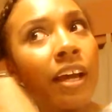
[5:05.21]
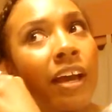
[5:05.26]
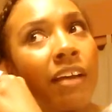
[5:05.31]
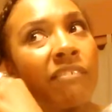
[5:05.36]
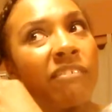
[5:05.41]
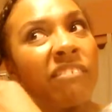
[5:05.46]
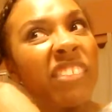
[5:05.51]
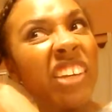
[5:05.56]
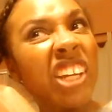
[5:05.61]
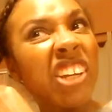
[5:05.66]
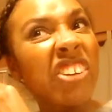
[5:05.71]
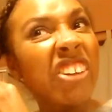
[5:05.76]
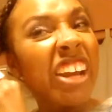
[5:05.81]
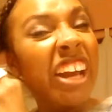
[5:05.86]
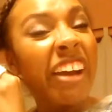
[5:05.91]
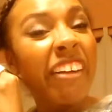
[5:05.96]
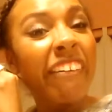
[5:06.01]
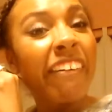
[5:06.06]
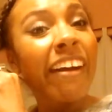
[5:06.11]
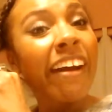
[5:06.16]
I figured
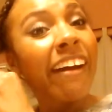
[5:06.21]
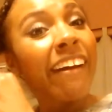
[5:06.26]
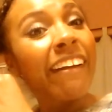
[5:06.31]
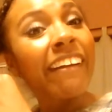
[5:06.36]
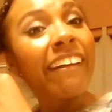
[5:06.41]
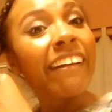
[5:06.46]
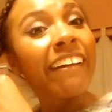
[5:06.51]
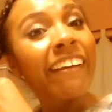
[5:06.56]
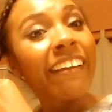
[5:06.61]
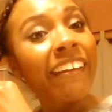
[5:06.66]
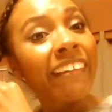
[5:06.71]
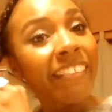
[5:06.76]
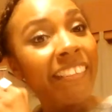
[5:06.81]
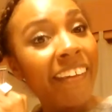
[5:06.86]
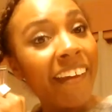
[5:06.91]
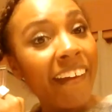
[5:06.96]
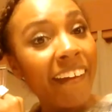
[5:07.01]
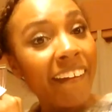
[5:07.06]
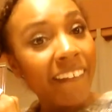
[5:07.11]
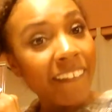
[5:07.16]
out how to get
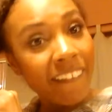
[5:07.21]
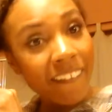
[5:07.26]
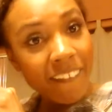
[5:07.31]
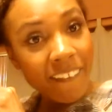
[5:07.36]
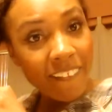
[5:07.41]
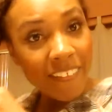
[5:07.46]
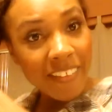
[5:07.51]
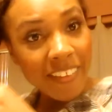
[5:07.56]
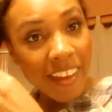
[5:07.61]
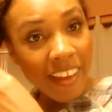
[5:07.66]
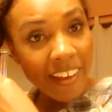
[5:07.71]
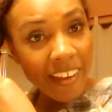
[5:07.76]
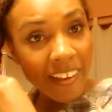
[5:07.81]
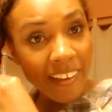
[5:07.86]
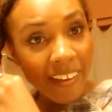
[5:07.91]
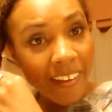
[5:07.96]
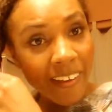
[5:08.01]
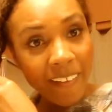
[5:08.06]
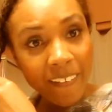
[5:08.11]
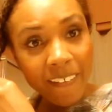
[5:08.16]
that all taken
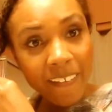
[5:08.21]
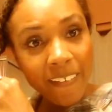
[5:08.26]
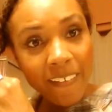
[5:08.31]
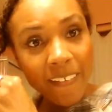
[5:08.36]
care